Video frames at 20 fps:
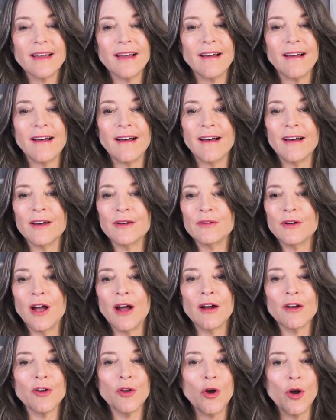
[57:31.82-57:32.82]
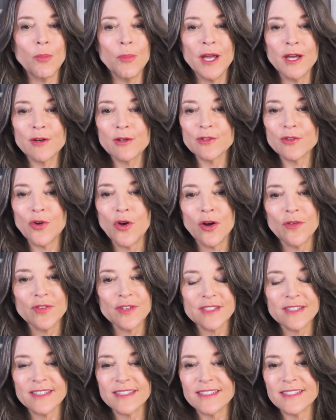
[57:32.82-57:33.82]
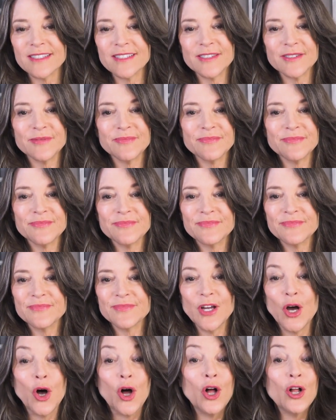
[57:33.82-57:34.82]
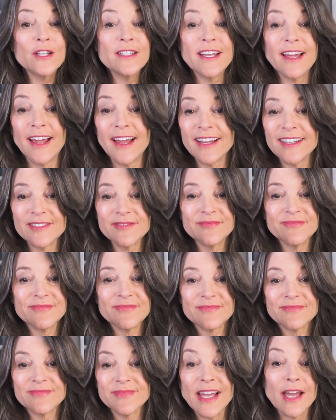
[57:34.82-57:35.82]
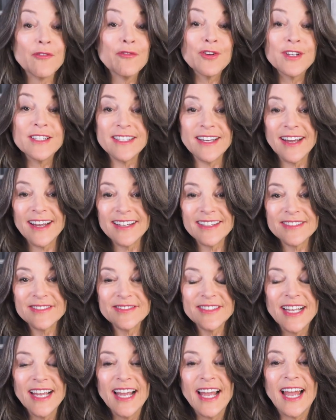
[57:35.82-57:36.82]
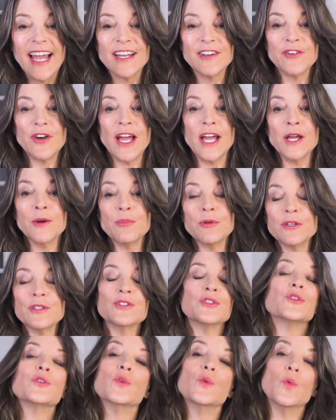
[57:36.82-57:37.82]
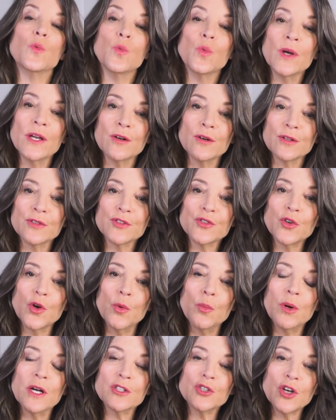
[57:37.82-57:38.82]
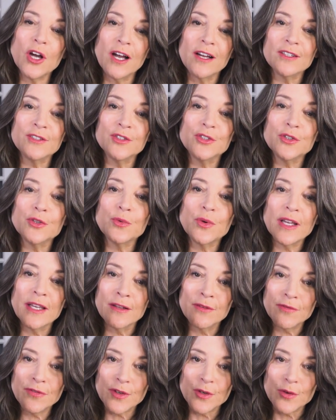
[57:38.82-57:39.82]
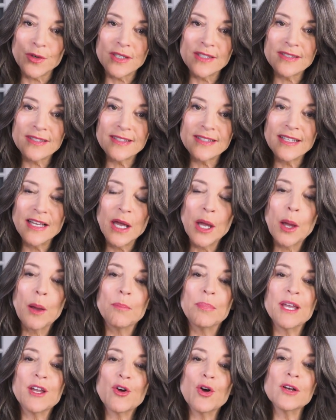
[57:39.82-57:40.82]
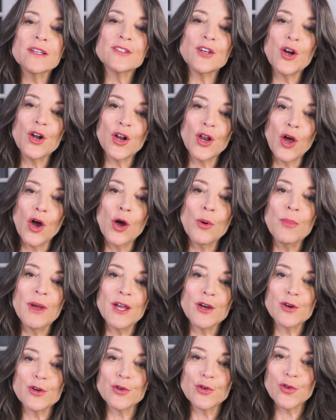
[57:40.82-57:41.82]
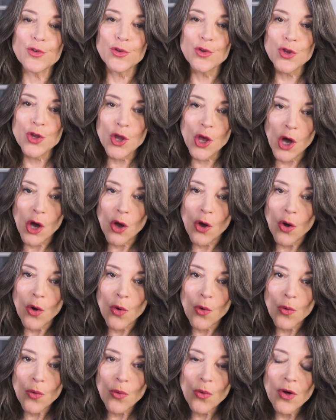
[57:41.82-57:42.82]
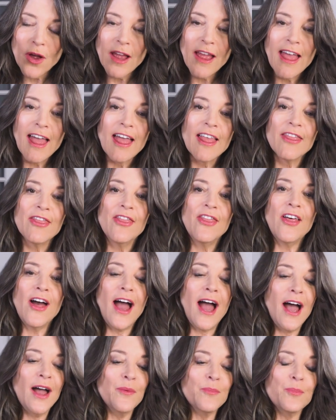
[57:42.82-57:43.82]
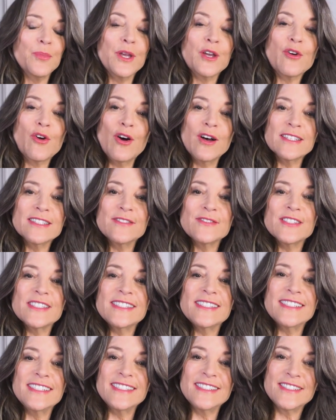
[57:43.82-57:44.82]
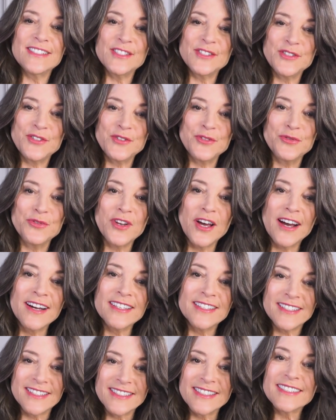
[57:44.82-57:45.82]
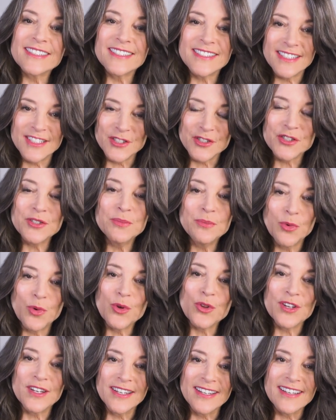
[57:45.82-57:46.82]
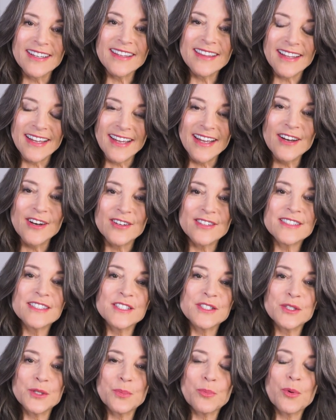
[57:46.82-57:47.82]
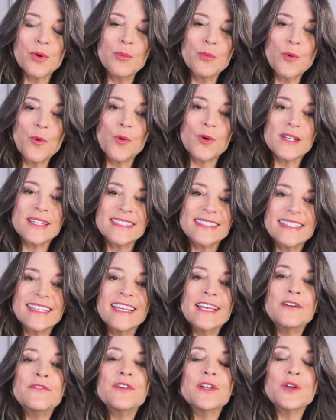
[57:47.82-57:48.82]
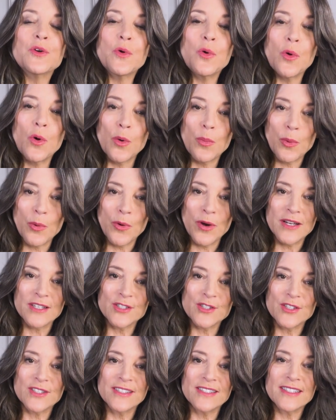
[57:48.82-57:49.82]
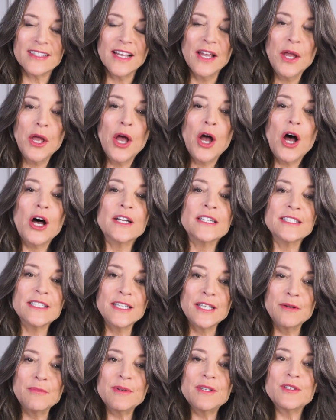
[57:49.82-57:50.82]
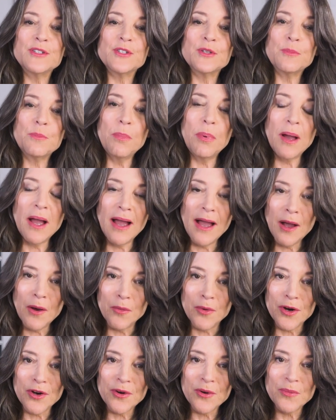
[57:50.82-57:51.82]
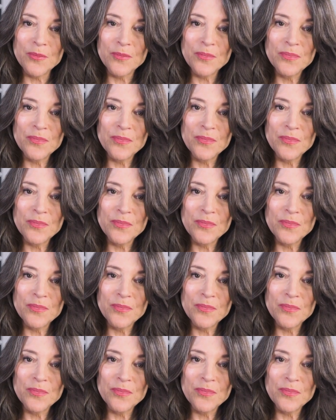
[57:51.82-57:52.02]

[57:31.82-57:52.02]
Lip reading: our lawmakers' offices all day, every day, and are able to wield so much undue influence because our lawmakers know that because of the Citizens United decision, more than anything else, the Supreme Court has given corporations unlimited power